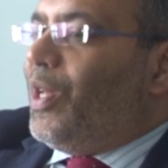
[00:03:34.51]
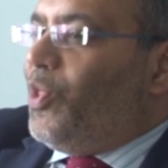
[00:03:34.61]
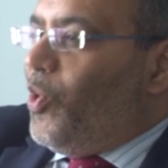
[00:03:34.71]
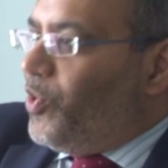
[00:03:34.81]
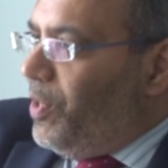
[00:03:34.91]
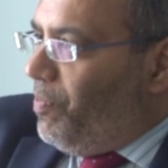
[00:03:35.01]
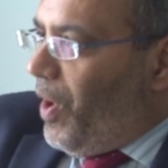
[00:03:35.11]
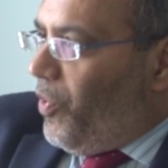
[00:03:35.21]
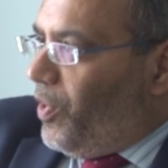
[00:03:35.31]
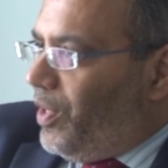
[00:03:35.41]
Those in
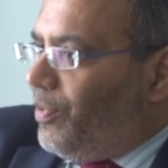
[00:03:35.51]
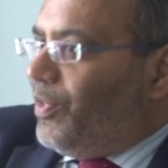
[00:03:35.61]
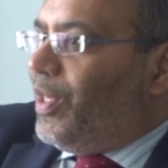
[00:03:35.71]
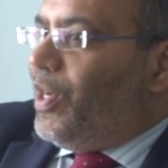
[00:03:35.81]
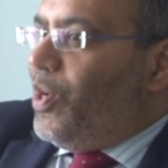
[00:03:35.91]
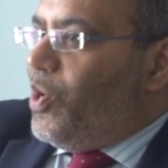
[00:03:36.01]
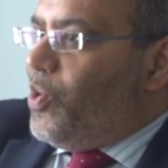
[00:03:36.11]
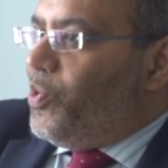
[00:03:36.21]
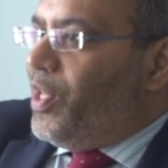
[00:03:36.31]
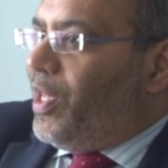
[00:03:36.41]
power
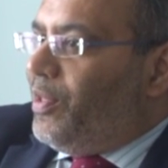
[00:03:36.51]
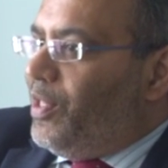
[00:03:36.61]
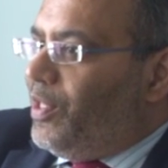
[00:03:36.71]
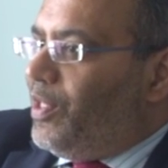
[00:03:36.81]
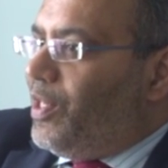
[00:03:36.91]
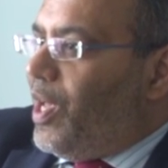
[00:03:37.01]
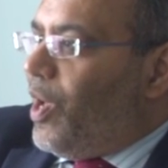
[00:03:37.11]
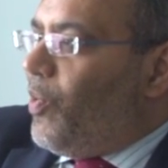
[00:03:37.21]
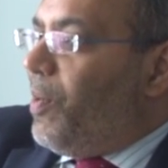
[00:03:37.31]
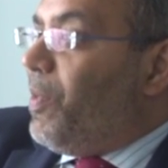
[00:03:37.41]
know that this is
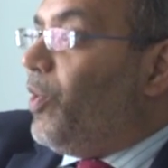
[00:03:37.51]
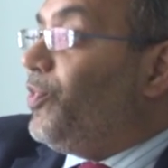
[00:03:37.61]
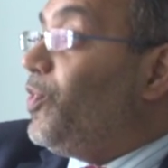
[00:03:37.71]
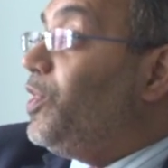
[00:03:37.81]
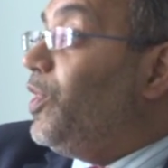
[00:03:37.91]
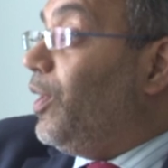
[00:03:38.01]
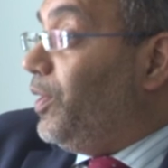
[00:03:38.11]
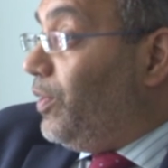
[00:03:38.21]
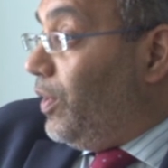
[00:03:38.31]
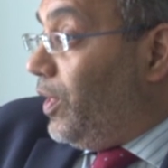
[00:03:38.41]
now about regional
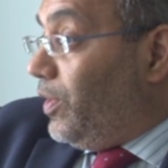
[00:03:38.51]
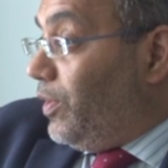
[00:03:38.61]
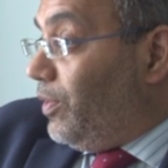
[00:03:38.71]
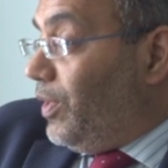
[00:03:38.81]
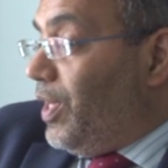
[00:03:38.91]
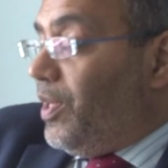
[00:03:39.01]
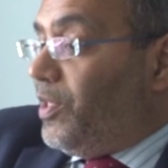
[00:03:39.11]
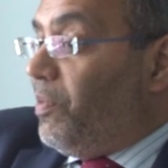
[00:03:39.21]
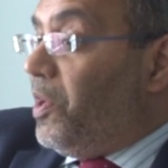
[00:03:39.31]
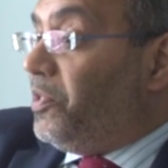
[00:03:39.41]
integration.
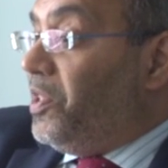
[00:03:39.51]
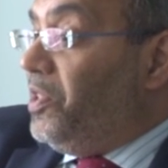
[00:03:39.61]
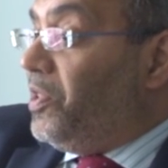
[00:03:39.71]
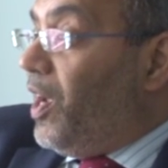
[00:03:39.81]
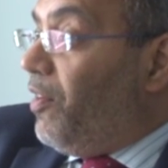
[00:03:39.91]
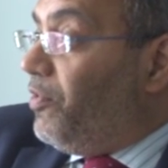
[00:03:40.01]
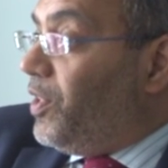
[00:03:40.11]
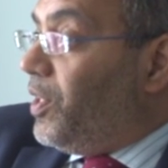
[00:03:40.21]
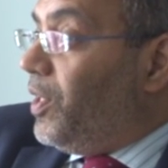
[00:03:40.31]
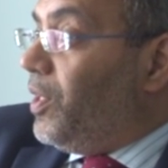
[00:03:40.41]
It's about
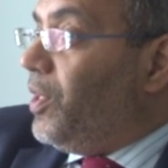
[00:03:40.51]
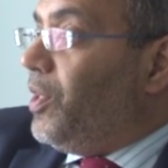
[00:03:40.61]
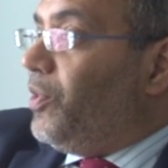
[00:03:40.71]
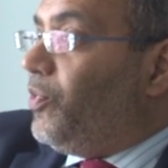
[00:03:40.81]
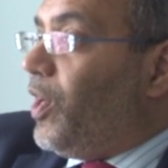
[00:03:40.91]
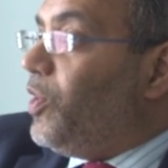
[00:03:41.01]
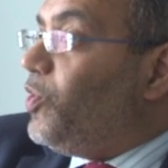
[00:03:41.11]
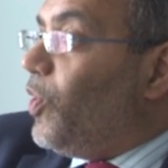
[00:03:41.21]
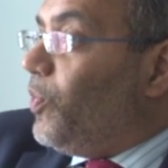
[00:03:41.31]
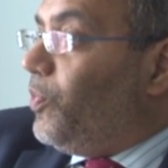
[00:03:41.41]
intra-Africa trade
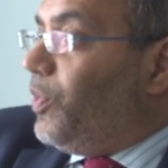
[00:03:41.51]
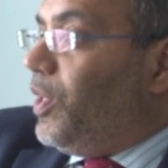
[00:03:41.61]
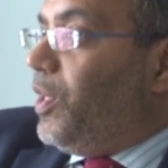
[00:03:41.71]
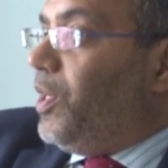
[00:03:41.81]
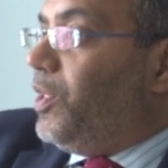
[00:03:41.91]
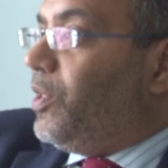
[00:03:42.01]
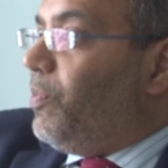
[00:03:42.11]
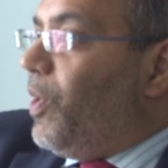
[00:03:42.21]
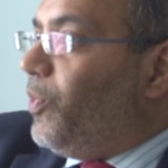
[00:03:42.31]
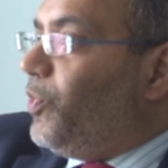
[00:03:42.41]
zone. It's
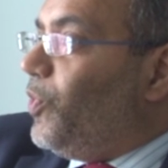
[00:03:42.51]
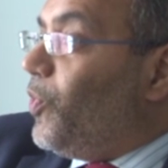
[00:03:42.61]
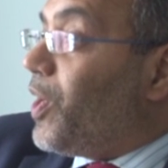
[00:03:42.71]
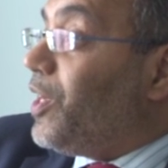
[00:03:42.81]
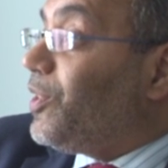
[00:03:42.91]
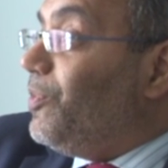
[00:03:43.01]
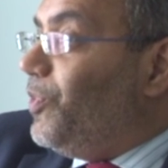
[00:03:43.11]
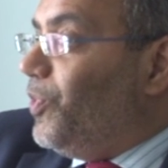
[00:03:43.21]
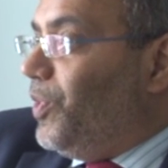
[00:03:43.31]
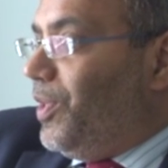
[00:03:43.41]
about,
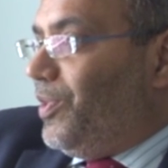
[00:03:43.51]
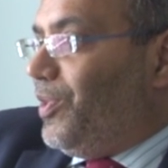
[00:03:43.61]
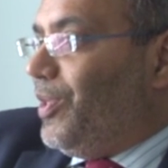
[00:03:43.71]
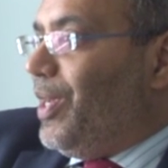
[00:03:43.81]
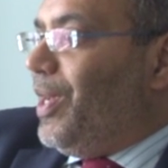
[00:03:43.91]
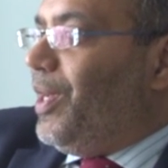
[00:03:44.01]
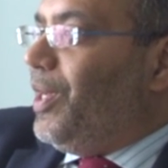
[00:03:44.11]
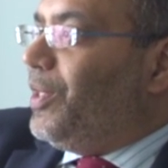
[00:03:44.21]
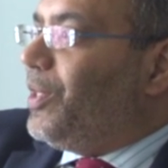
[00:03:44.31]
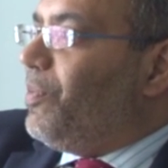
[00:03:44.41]
customs unions.
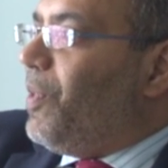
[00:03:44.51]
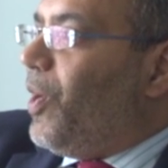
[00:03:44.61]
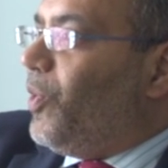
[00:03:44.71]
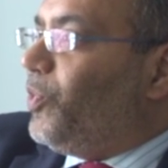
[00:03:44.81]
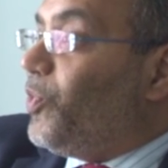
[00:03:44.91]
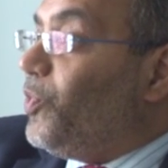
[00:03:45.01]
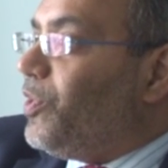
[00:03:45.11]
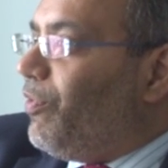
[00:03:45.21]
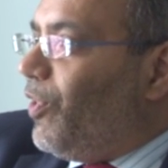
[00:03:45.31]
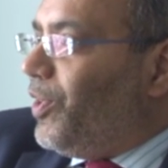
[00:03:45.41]
It's about
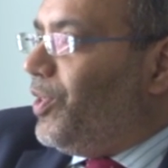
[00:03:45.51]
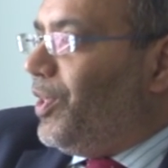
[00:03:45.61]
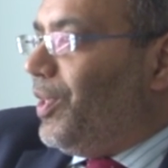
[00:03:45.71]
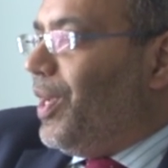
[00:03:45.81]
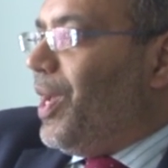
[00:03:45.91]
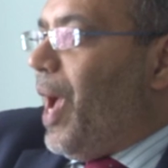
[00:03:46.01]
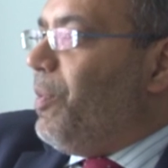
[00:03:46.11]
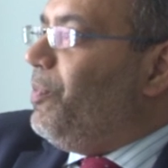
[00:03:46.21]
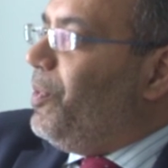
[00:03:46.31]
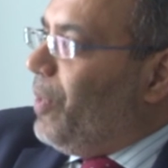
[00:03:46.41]
rules of origin. I
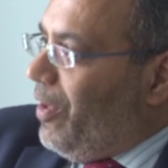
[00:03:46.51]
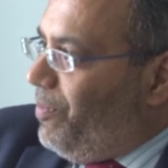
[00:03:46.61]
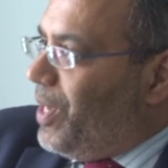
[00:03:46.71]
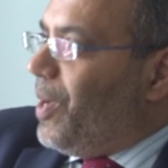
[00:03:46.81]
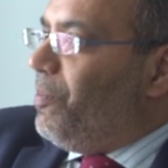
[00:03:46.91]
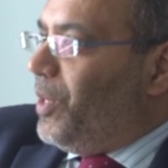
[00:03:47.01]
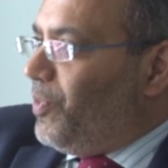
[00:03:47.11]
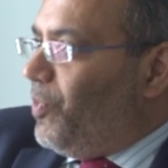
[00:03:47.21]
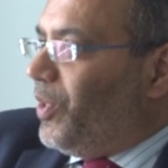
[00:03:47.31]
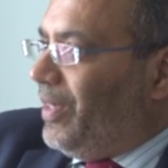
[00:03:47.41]
mean, people have become
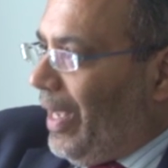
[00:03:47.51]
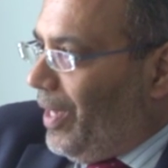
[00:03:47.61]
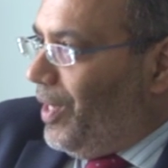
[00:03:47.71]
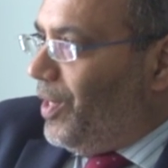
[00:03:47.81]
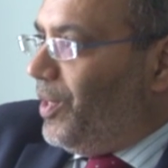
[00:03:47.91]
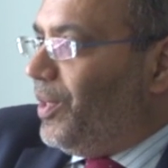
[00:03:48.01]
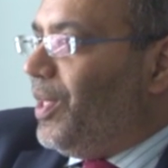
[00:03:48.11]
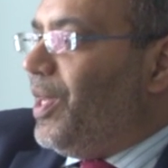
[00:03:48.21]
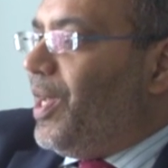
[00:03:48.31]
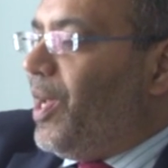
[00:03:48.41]
much more technical
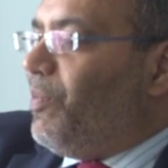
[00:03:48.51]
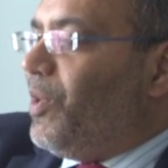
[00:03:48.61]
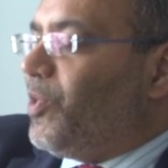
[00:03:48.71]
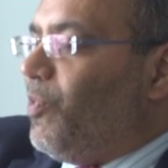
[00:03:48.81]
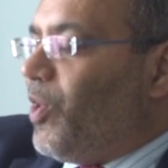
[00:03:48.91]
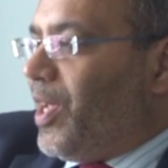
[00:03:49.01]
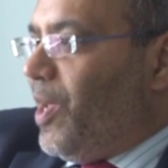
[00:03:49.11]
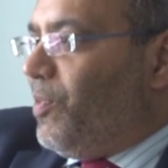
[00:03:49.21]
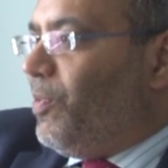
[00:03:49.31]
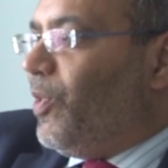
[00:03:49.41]
and much more
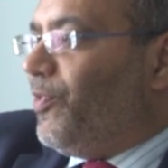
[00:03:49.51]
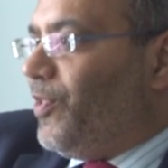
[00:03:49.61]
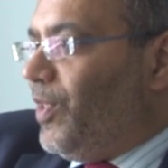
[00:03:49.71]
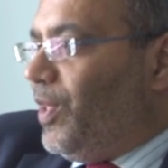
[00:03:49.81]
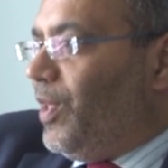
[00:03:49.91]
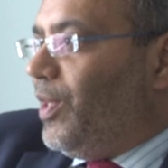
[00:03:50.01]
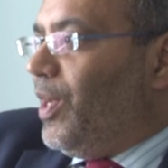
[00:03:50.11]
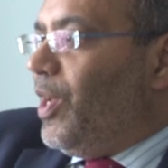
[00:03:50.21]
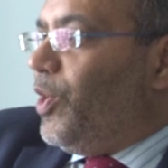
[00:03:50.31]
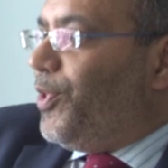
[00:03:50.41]
capable of seeing
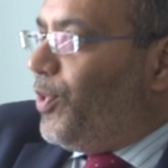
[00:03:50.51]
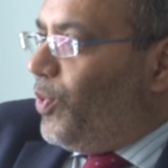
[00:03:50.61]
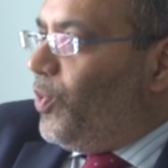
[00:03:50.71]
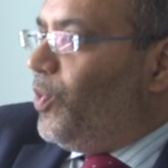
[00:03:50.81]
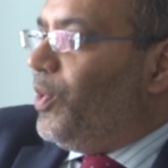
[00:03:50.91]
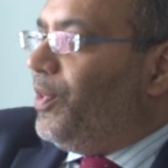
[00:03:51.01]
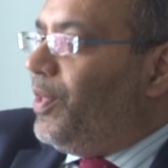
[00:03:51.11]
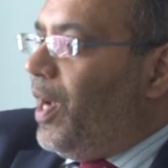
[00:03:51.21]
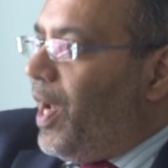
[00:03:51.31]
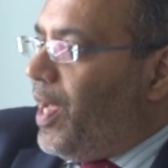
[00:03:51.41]
through
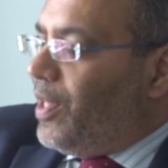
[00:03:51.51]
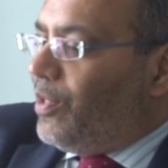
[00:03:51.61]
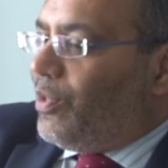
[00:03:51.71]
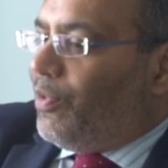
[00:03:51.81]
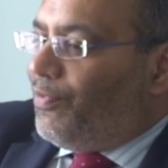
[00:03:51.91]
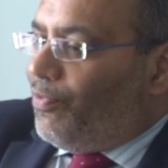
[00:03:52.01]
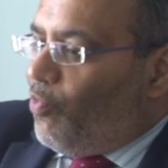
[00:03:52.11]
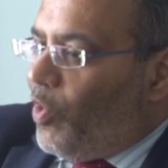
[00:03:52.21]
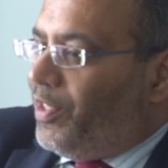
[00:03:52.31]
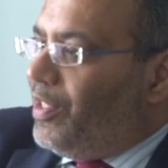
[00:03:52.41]
the lens of
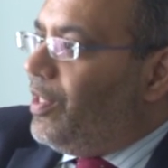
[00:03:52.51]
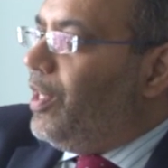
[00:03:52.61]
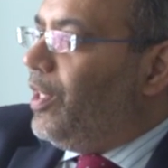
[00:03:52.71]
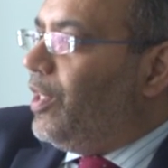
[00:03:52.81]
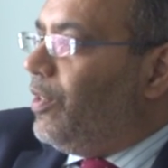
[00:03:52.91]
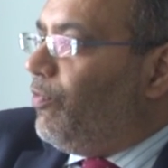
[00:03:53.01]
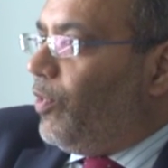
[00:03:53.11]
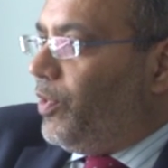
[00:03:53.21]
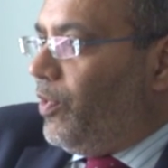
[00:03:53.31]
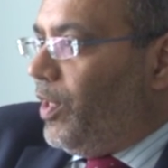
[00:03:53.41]
what is needed
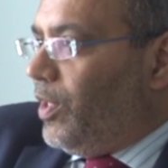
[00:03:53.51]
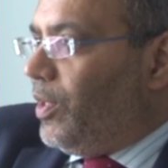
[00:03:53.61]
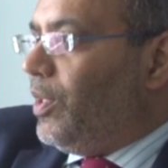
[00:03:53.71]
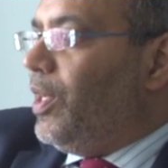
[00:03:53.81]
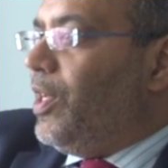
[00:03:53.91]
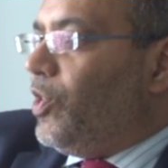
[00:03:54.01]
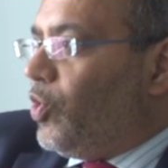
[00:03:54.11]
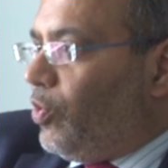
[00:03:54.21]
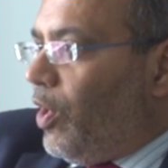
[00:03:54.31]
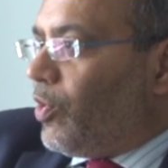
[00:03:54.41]
for the real
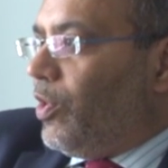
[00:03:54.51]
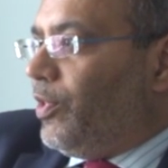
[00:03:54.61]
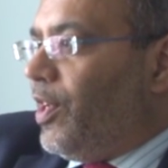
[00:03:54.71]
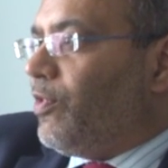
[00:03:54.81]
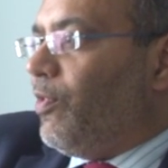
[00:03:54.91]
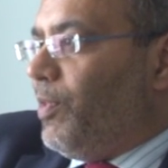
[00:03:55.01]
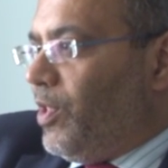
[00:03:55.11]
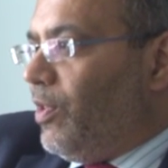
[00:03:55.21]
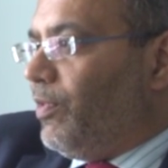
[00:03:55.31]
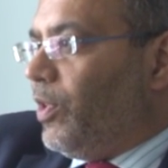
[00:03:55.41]
structural
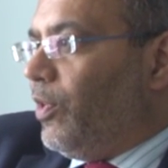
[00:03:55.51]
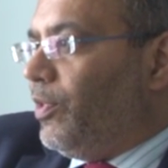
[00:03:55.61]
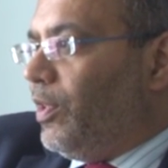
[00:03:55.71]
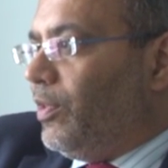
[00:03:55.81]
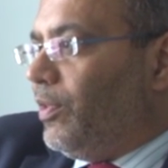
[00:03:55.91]
transformation of the continent.